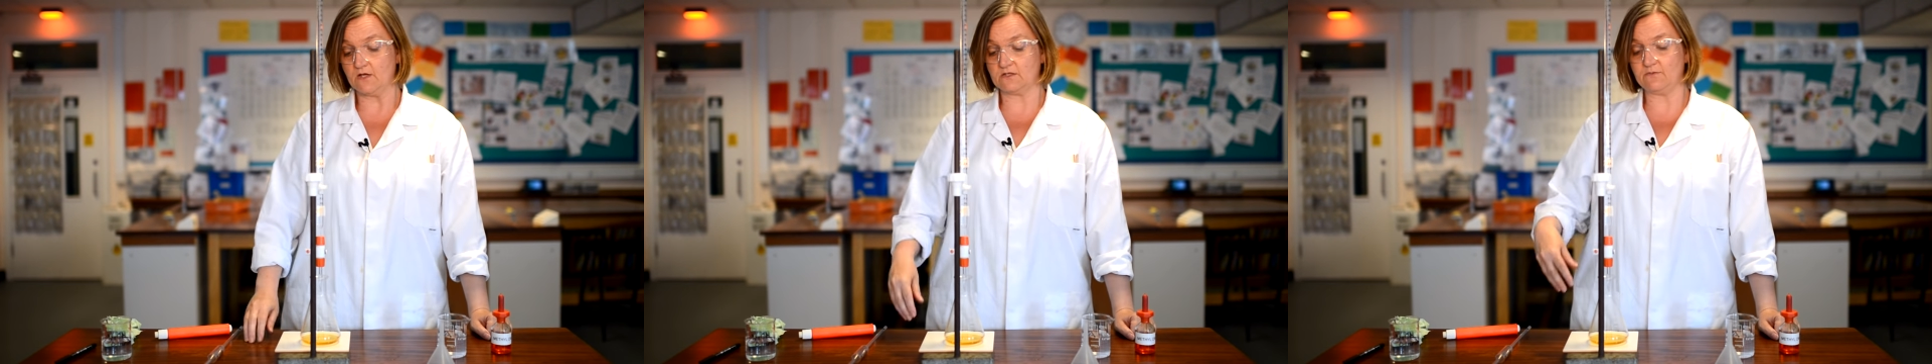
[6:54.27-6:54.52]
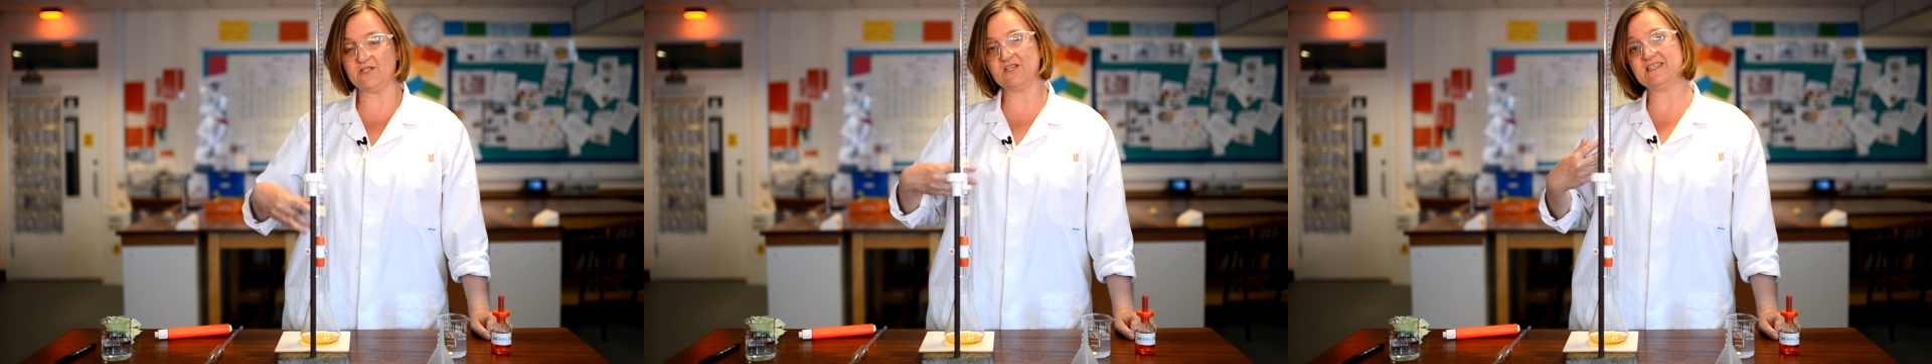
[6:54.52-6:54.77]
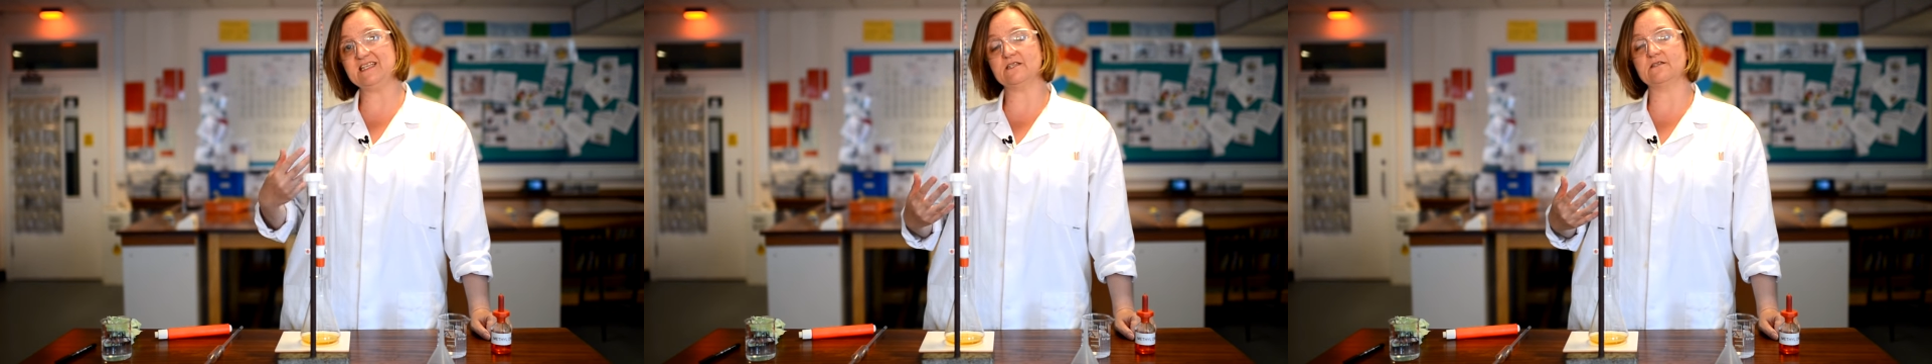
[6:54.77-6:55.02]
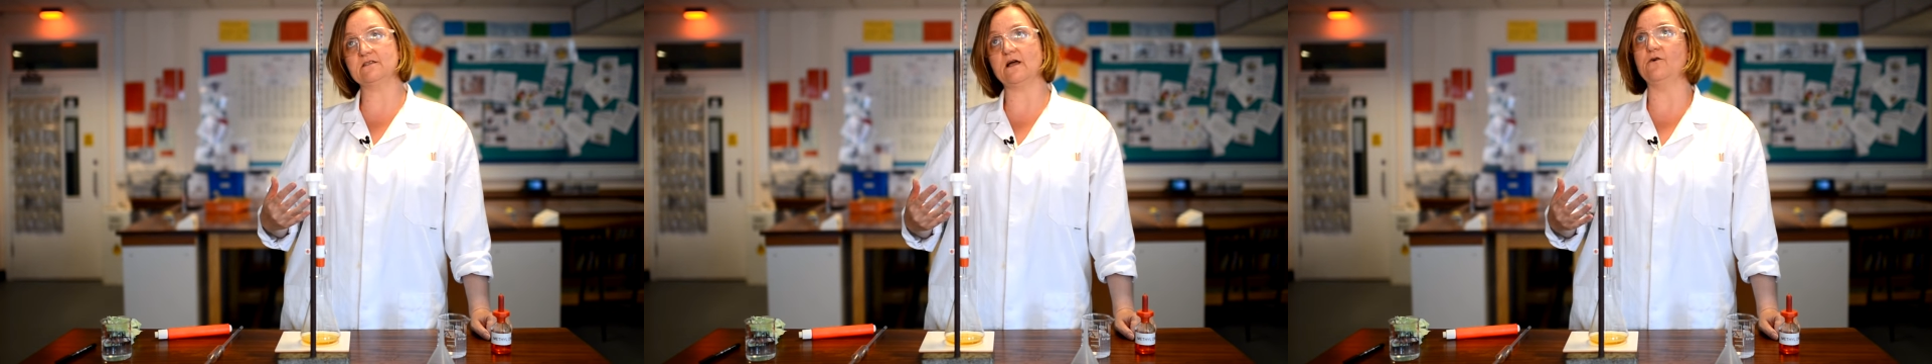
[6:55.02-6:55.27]
So we just need
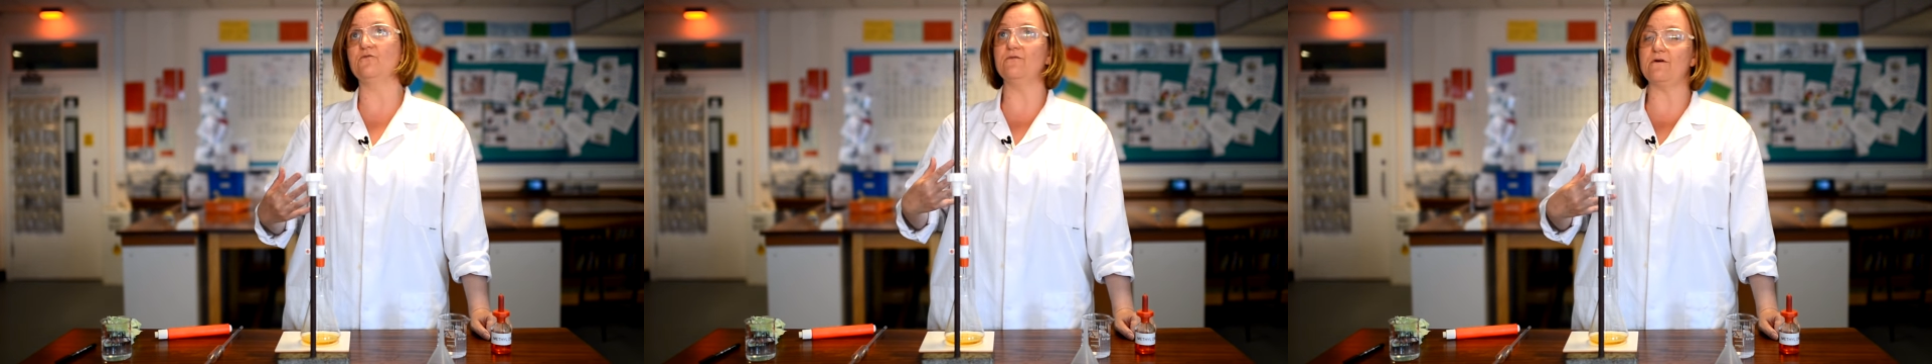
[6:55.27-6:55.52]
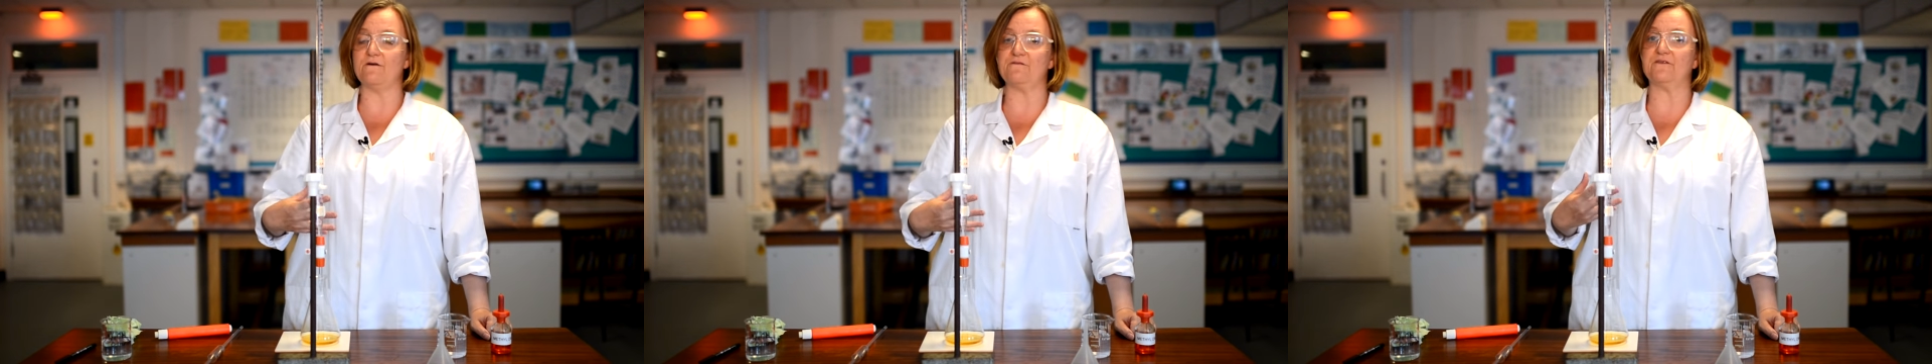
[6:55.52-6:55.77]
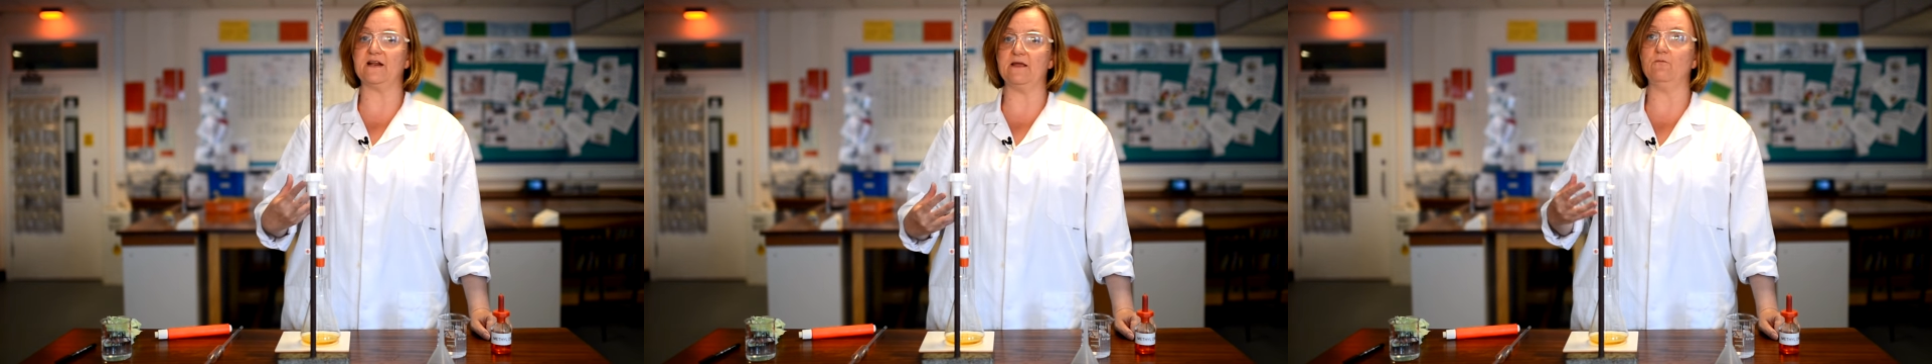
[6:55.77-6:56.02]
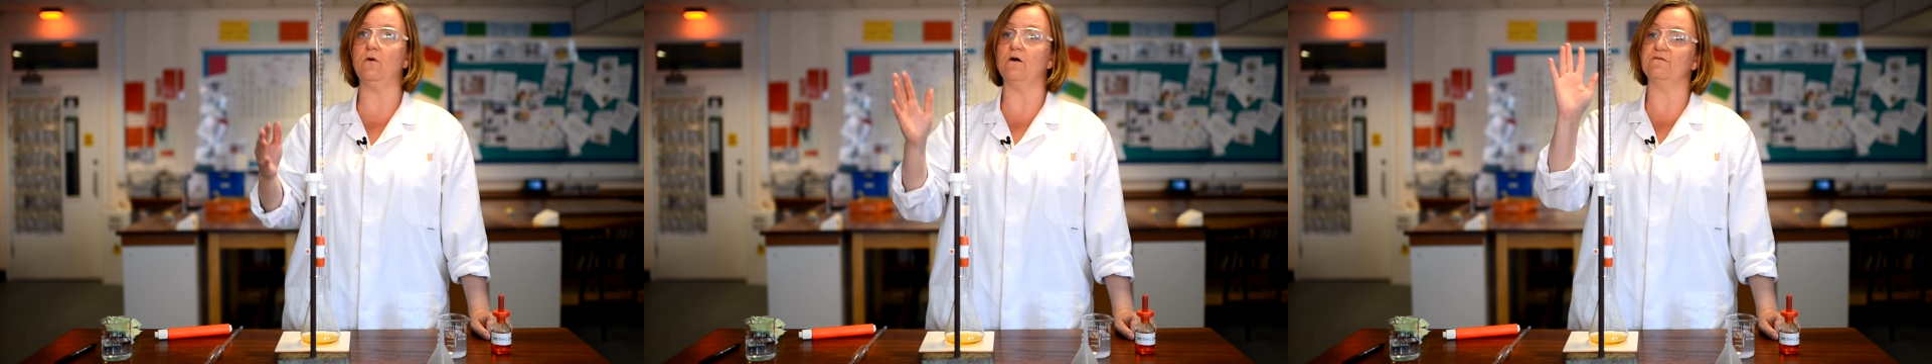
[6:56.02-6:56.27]
to know
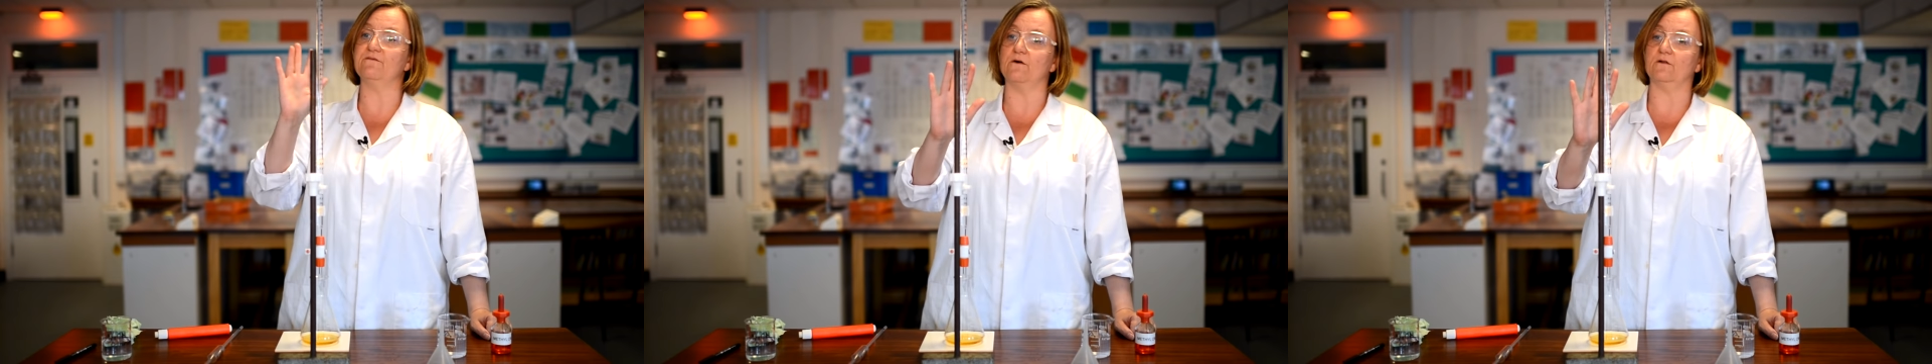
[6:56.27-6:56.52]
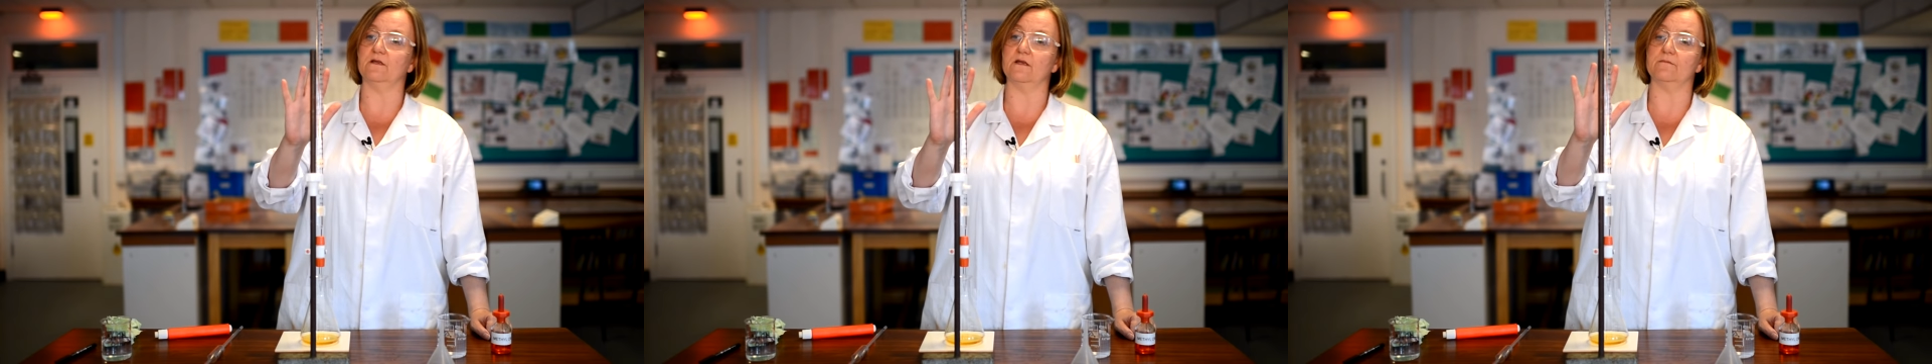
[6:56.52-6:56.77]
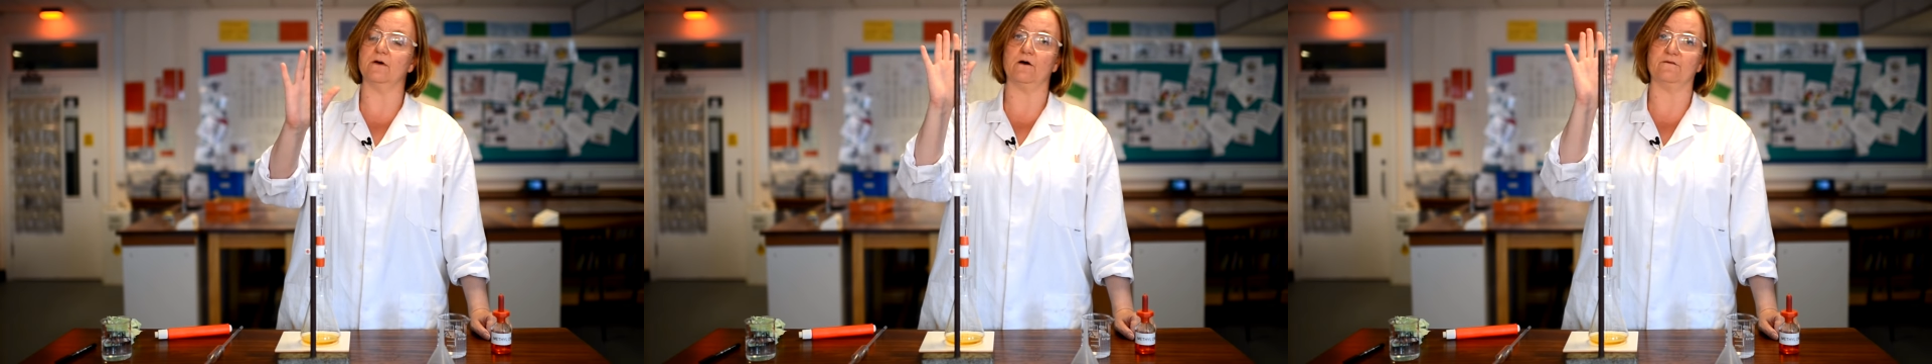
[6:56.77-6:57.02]
roughly what volume